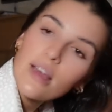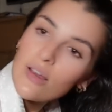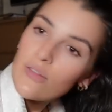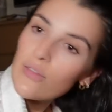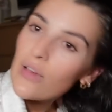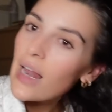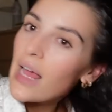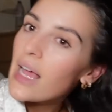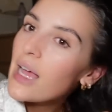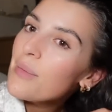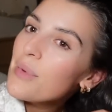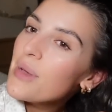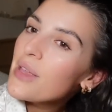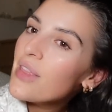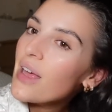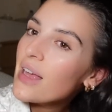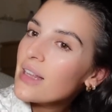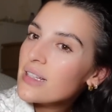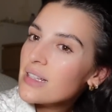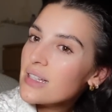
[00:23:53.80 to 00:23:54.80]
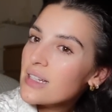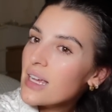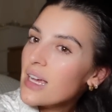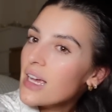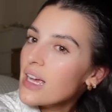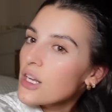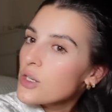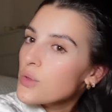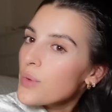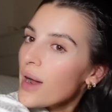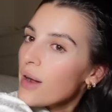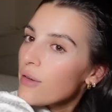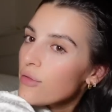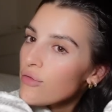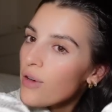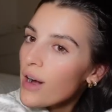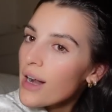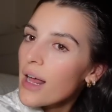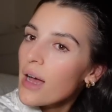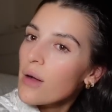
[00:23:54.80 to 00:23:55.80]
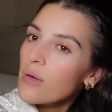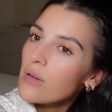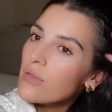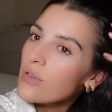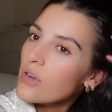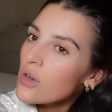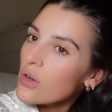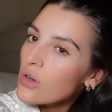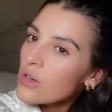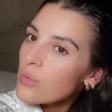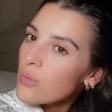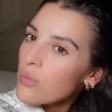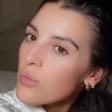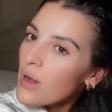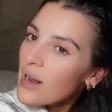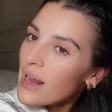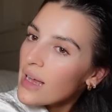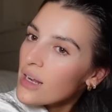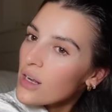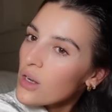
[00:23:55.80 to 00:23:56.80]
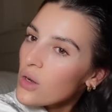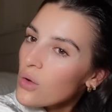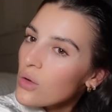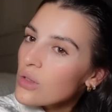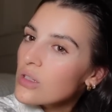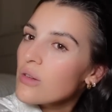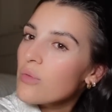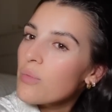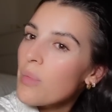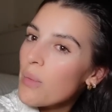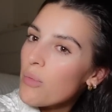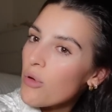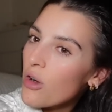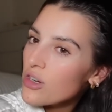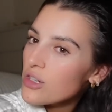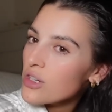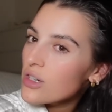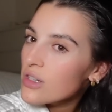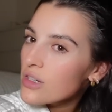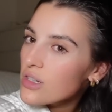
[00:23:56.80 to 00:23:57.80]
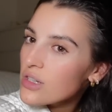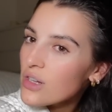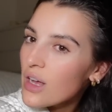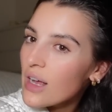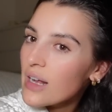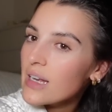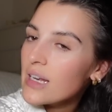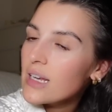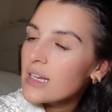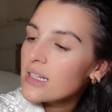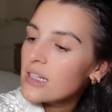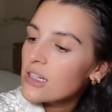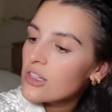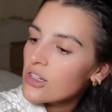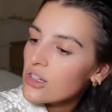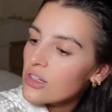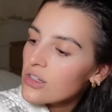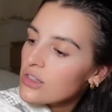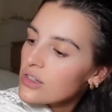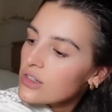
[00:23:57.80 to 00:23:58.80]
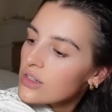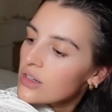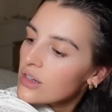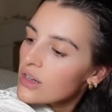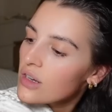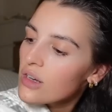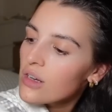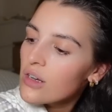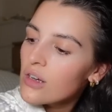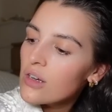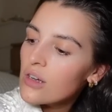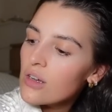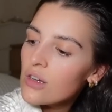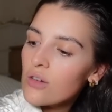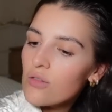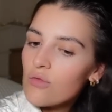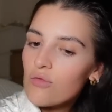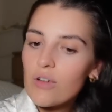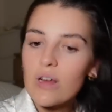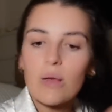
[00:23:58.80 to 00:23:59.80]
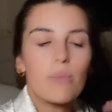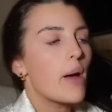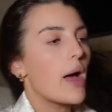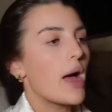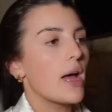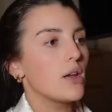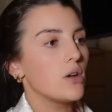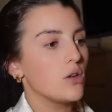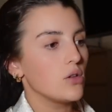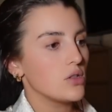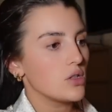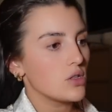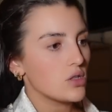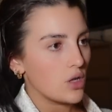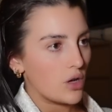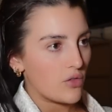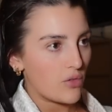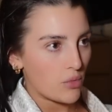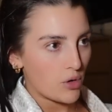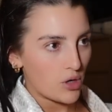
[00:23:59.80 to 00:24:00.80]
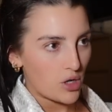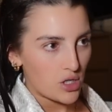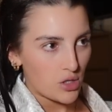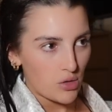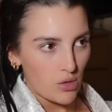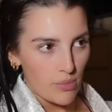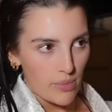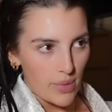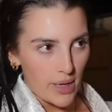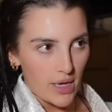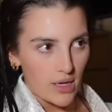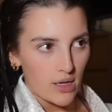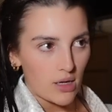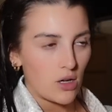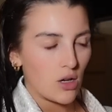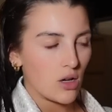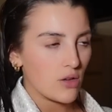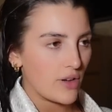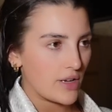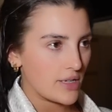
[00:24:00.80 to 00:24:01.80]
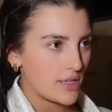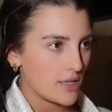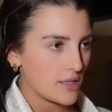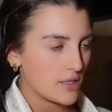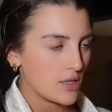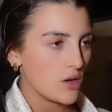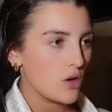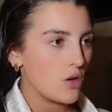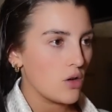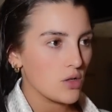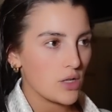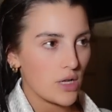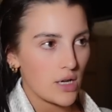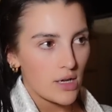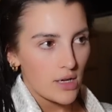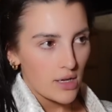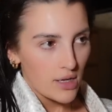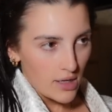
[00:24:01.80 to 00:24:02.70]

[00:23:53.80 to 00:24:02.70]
I feel like I'm at that stage where I've run out of loads of my product, so I need to just rebuy loads of stuff. I'm going to do a big Look Fantastic order.